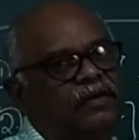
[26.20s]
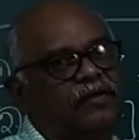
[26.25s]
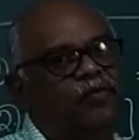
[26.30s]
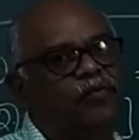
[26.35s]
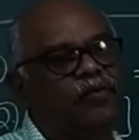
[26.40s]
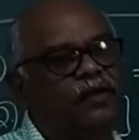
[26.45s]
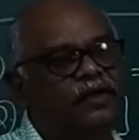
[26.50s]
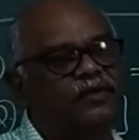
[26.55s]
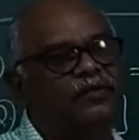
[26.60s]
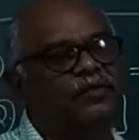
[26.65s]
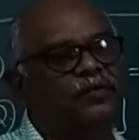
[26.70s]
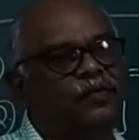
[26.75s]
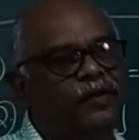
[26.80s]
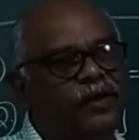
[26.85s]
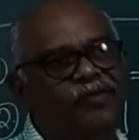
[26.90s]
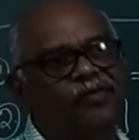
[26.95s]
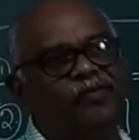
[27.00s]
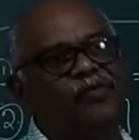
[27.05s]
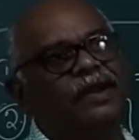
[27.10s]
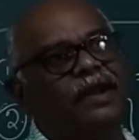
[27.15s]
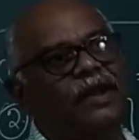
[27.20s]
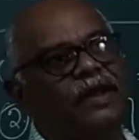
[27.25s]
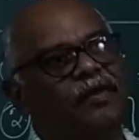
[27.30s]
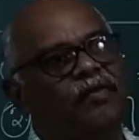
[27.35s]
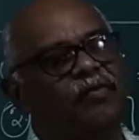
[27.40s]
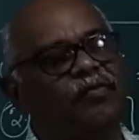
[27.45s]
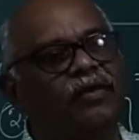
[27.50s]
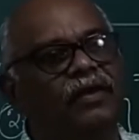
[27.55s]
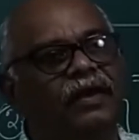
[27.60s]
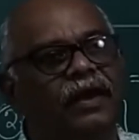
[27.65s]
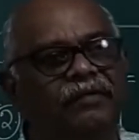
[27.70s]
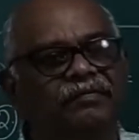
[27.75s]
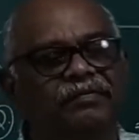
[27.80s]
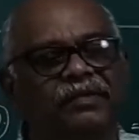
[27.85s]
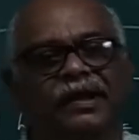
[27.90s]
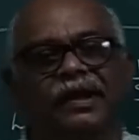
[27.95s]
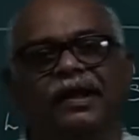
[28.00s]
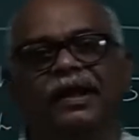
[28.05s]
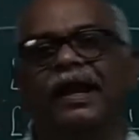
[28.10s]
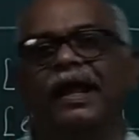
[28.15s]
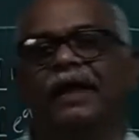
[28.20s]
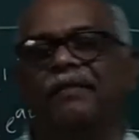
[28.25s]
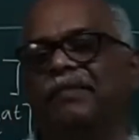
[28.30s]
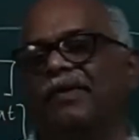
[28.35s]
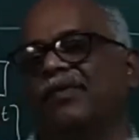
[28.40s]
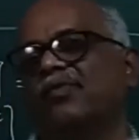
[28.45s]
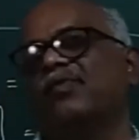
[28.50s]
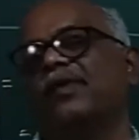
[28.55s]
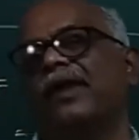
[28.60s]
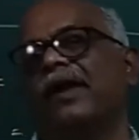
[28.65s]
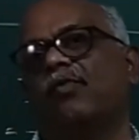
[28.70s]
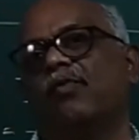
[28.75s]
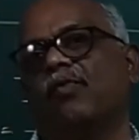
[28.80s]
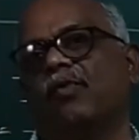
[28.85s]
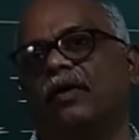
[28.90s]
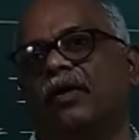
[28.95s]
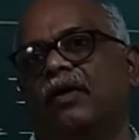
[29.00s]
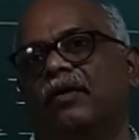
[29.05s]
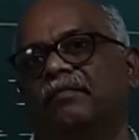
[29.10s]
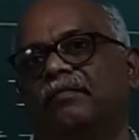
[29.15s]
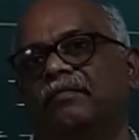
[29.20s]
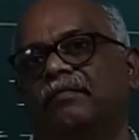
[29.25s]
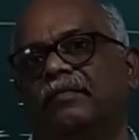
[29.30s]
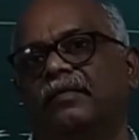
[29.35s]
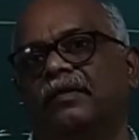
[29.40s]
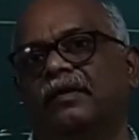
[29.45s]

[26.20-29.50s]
See, today's class, I am taking Laplace transform